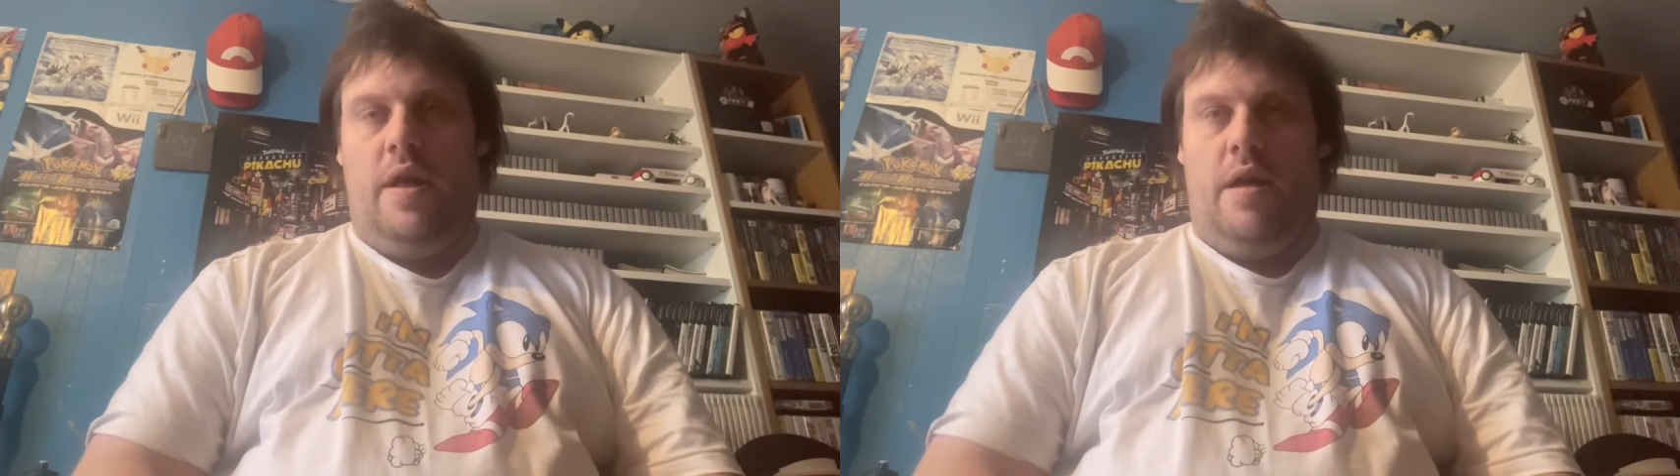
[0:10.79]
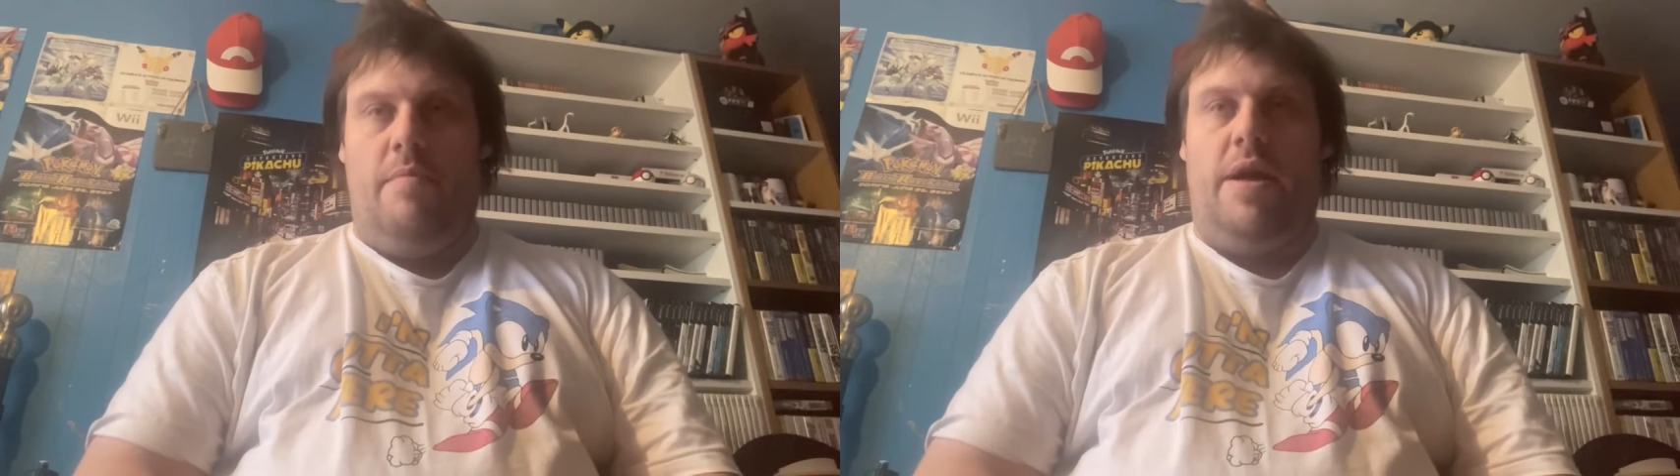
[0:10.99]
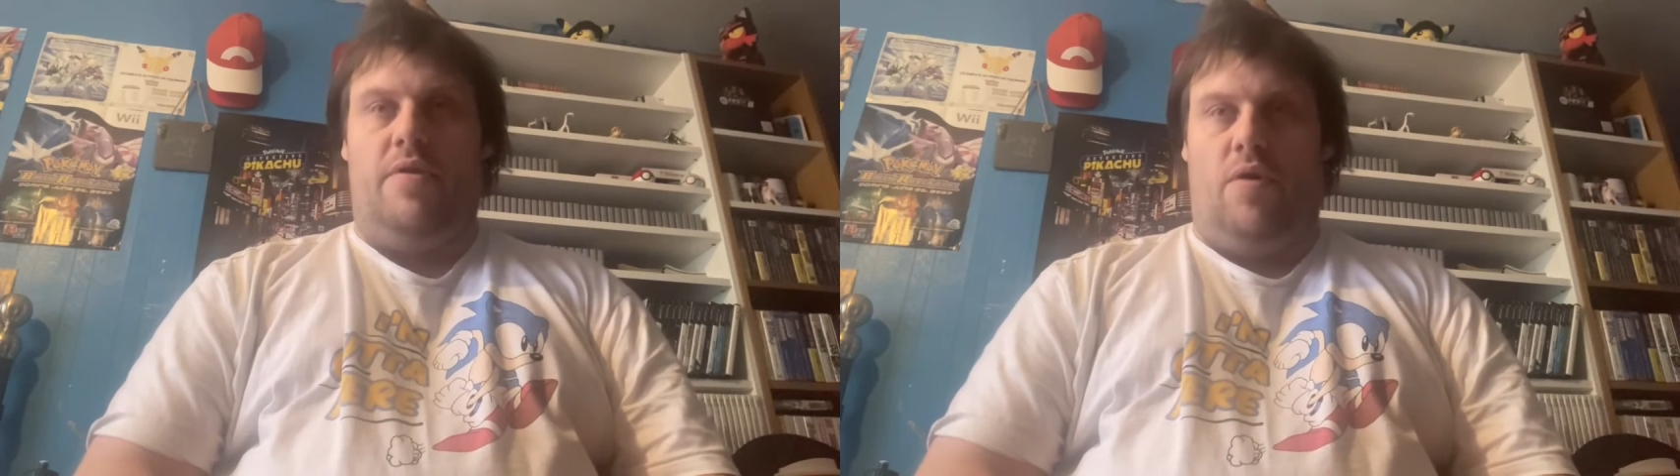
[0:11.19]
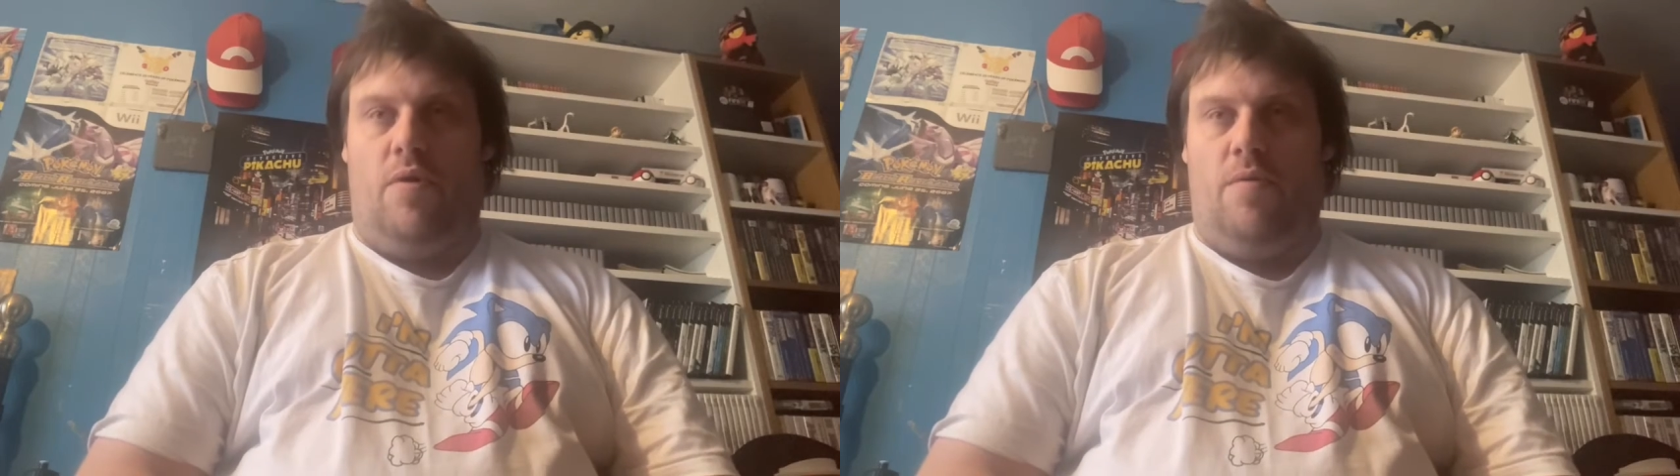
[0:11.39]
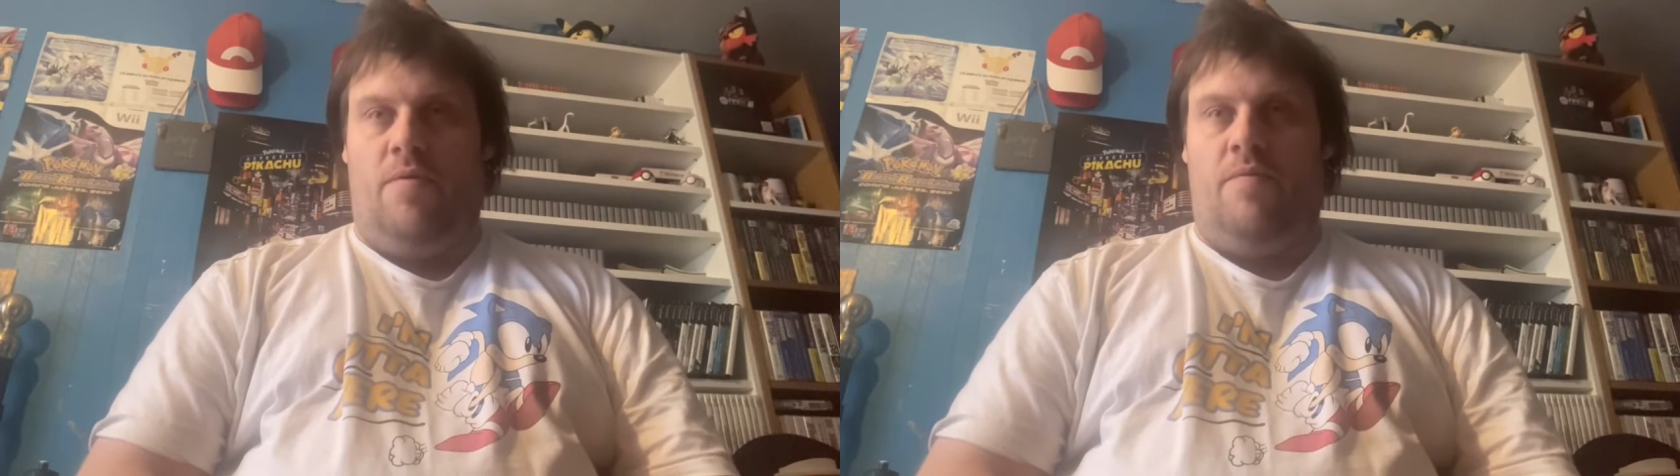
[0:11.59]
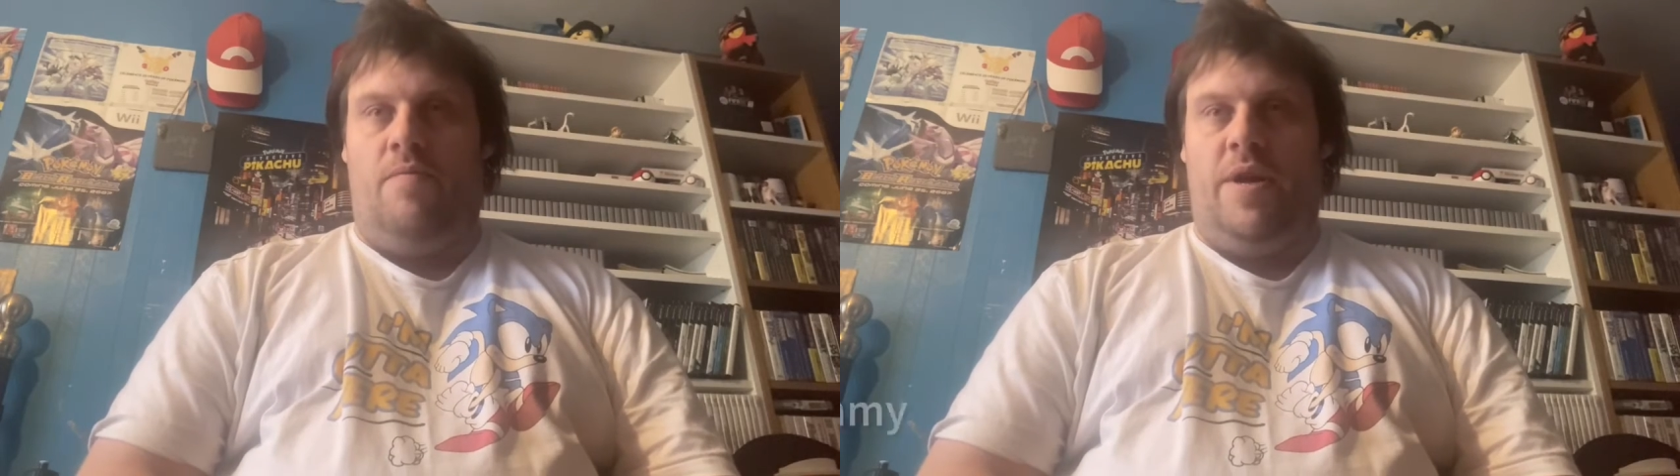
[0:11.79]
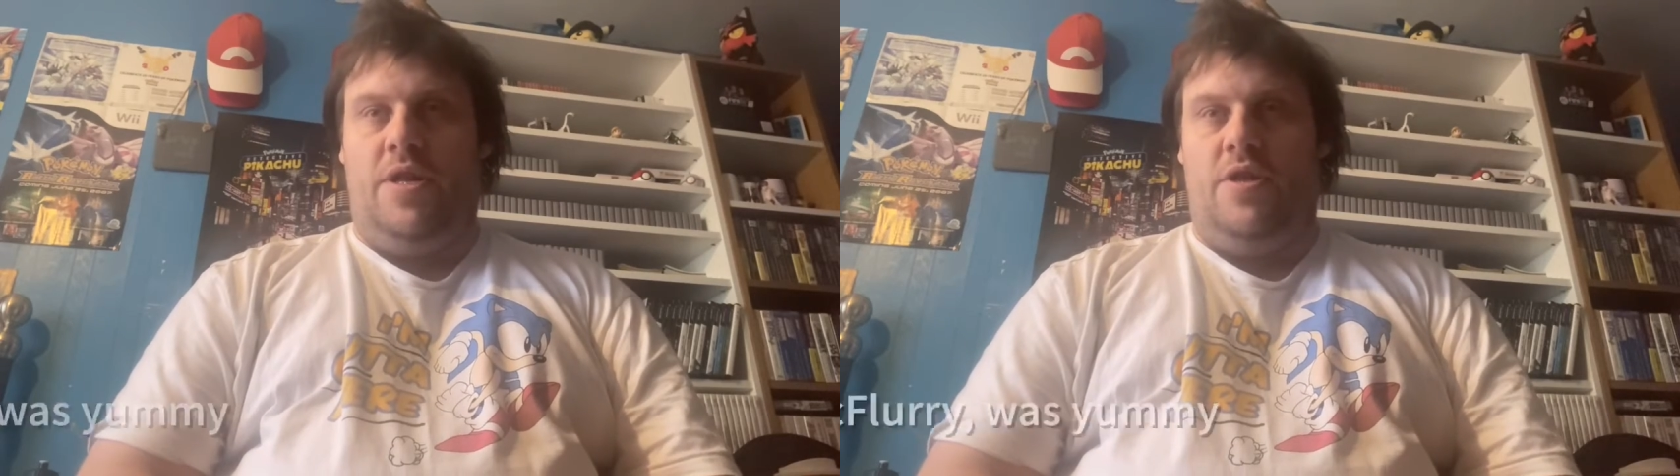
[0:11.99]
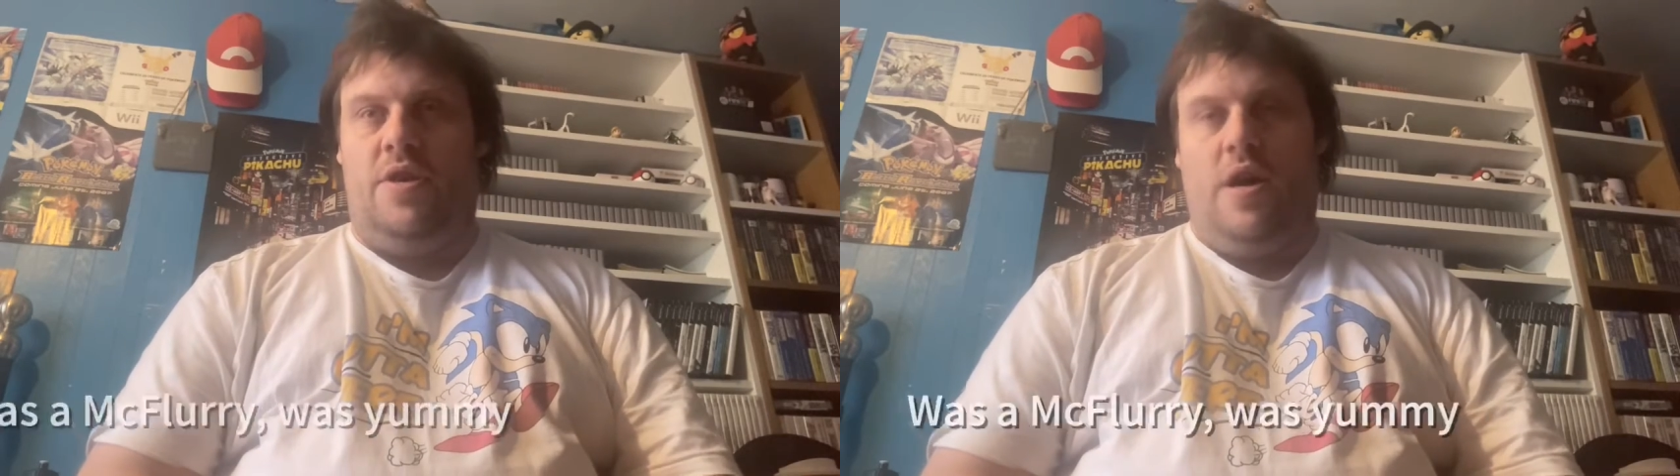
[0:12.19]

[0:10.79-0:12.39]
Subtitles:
a McDonald's, which